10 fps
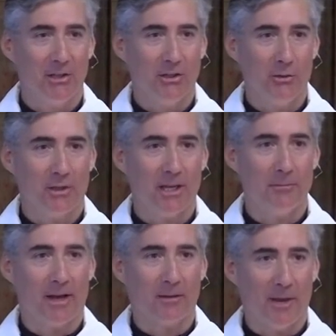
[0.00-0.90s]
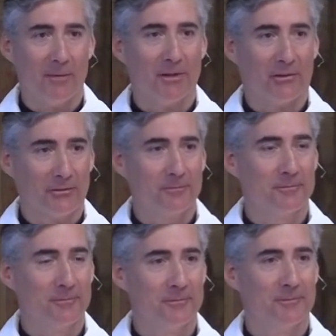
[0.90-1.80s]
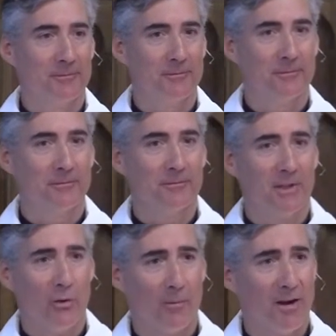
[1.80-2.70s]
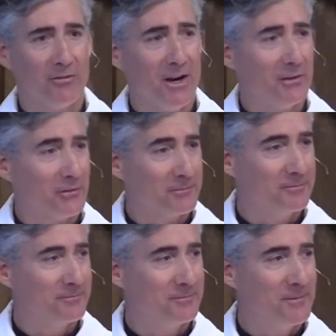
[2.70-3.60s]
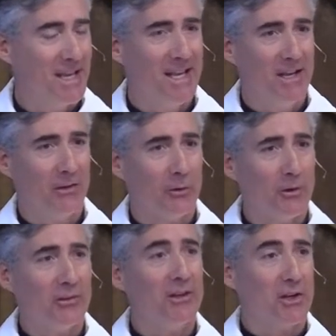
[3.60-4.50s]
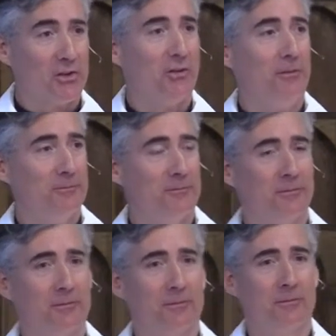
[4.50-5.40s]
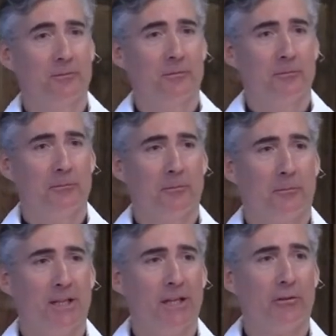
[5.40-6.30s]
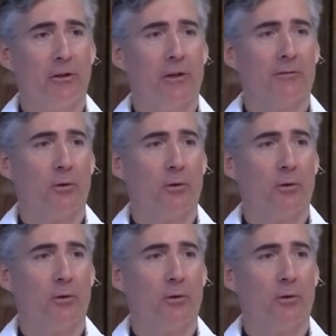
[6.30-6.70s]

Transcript: you keep my commandments, you are my friends. So it's conditional, but let's look at the full